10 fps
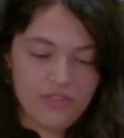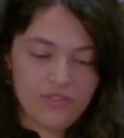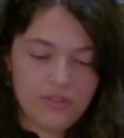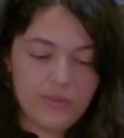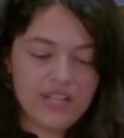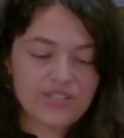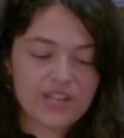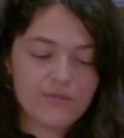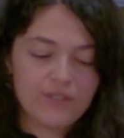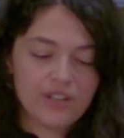The peace
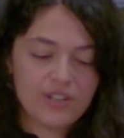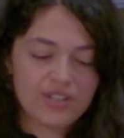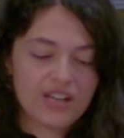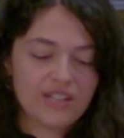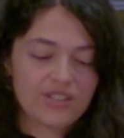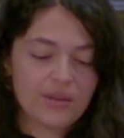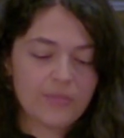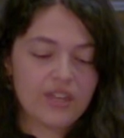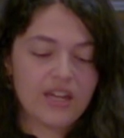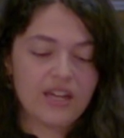I feel is not
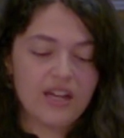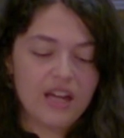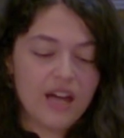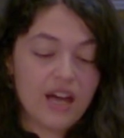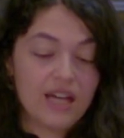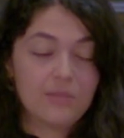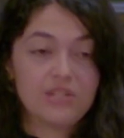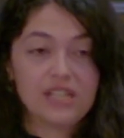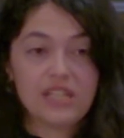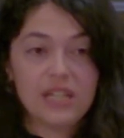something I am
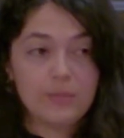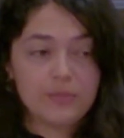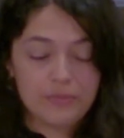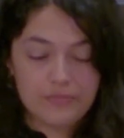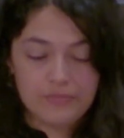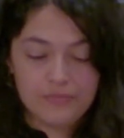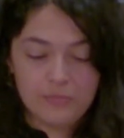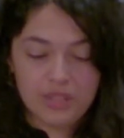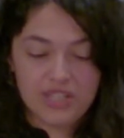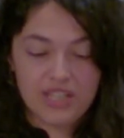to keep,
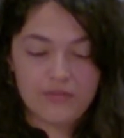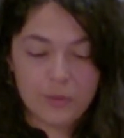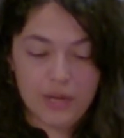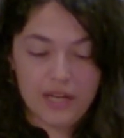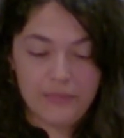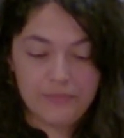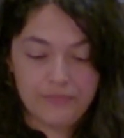but to give away.